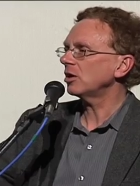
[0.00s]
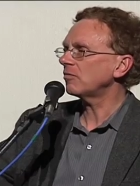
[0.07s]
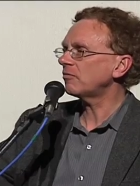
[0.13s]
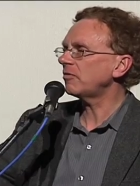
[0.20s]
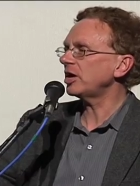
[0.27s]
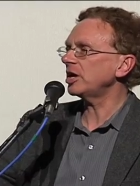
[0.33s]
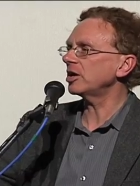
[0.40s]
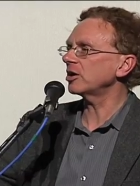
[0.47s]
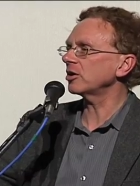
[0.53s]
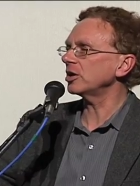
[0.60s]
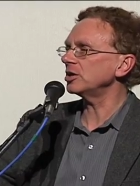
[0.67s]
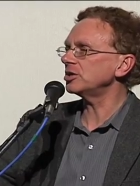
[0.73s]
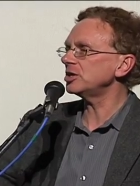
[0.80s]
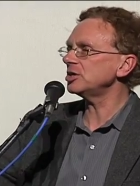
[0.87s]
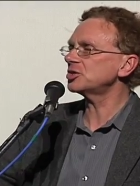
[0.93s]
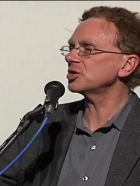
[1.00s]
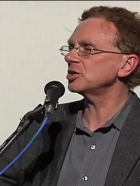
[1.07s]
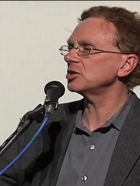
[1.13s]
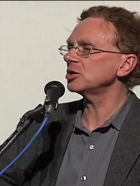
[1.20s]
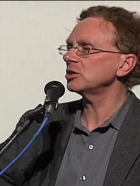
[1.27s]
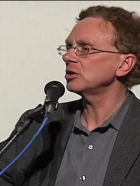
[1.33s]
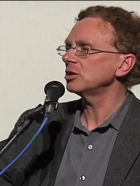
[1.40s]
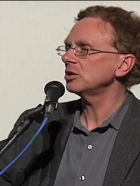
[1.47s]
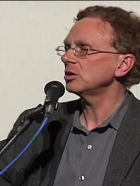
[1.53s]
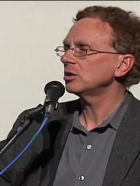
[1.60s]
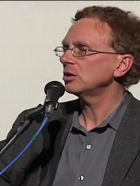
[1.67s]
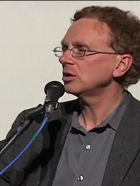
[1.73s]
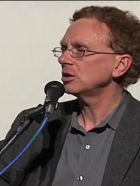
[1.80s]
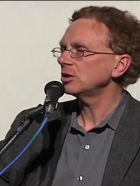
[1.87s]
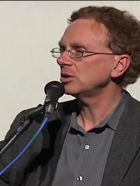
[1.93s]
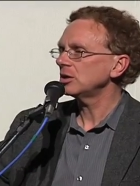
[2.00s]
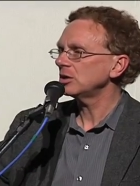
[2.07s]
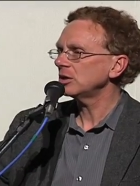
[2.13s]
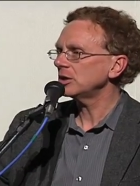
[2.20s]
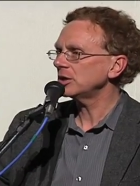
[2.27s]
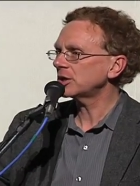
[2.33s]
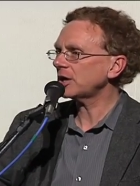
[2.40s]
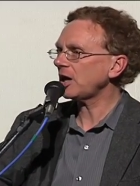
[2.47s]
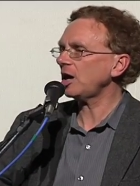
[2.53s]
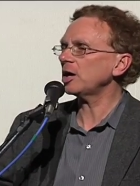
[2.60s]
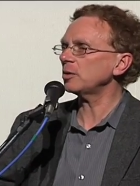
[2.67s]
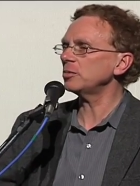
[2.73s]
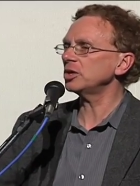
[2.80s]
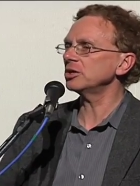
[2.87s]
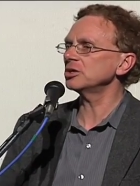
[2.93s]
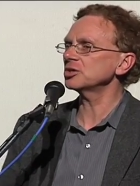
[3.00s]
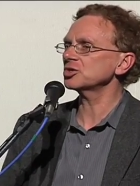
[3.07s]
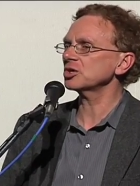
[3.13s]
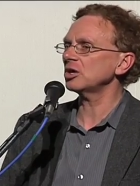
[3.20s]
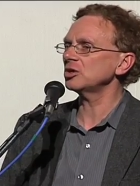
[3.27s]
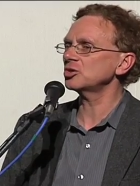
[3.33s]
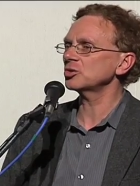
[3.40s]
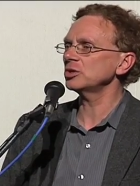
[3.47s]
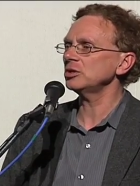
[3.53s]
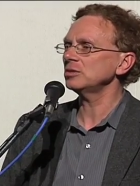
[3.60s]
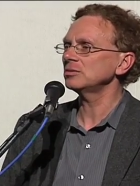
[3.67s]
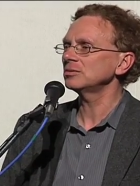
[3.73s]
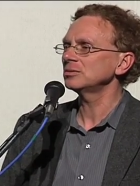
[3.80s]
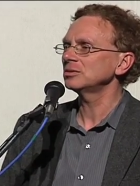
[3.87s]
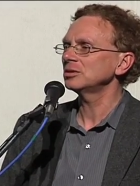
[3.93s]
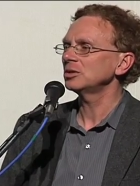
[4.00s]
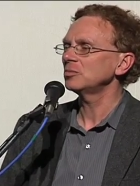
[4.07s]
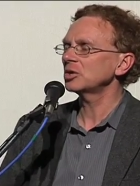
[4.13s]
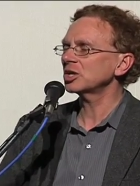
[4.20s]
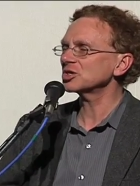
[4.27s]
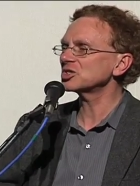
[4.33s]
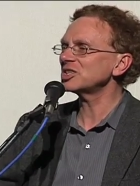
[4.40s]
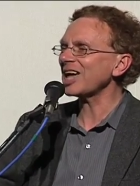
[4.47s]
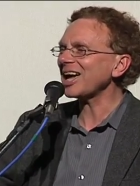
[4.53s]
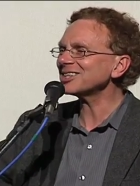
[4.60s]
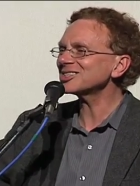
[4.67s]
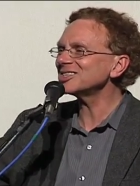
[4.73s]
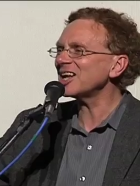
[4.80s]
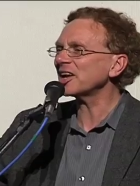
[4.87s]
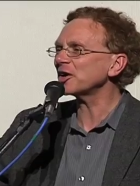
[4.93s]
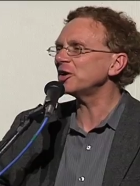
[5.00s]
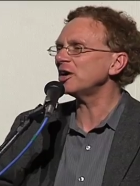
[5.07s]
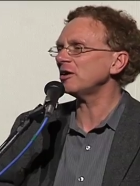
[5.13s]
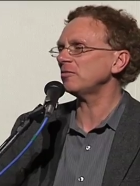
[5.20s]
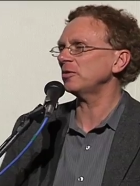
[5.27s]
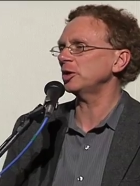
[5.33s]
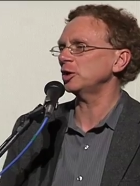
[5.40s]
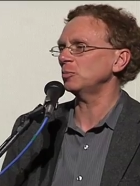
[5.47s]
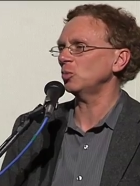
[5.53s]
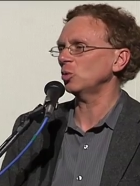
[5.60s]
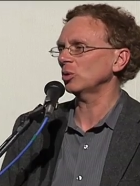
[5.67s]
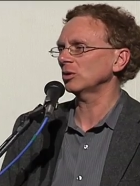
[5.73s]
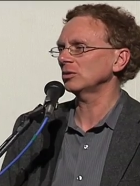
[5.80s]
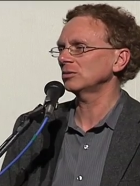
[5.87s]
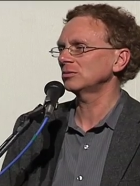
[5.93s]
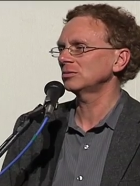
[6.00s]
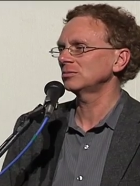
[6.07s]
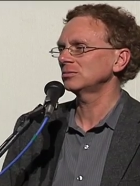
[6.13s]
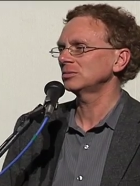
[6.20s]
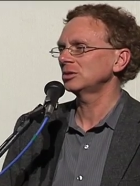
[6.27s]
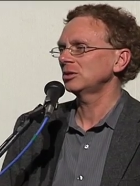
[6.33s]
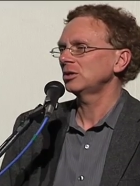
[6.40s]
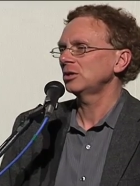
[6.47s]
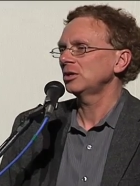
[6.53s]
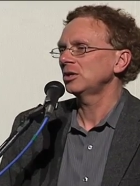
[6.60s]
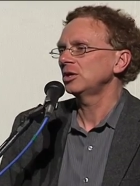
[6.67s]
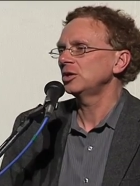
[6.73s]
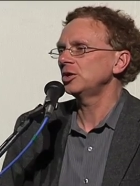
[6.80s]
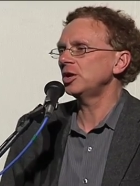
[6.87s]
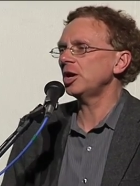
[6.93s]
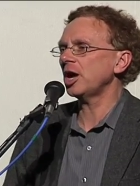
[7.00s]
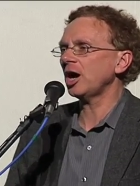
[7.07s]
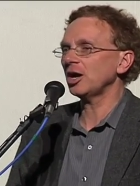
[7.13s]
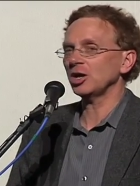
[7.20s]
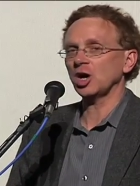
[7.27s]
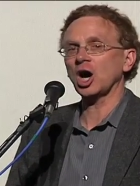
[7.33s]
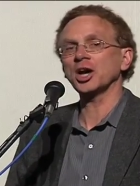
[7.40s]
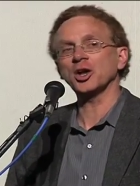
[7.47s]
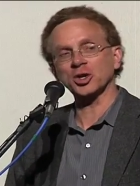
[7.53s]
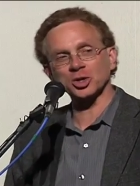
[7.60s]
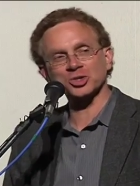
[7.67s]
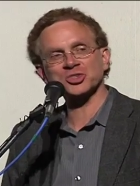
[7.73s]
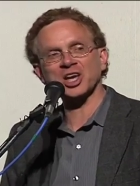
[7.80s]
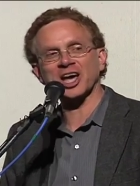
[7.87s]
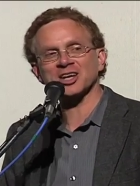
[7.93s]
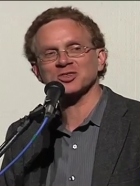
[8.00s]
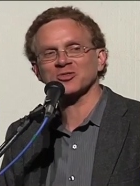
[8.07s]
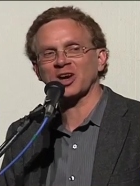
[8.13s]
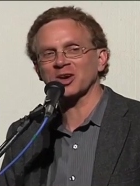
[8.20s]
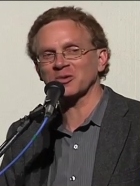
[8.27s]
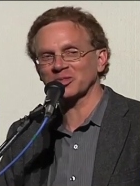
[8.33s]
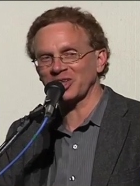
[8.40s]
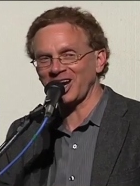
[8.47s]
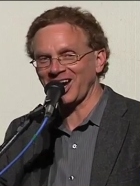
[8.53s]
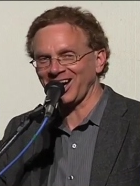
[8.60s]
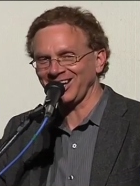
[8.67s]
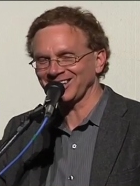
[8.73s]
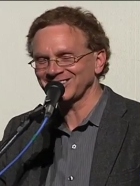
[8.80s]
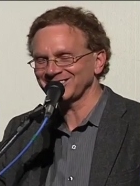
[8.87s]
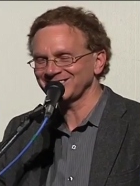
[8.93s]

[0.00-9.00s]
a fair and decent economy in this country, because that's not enough anymore. I know you're satisfied with that.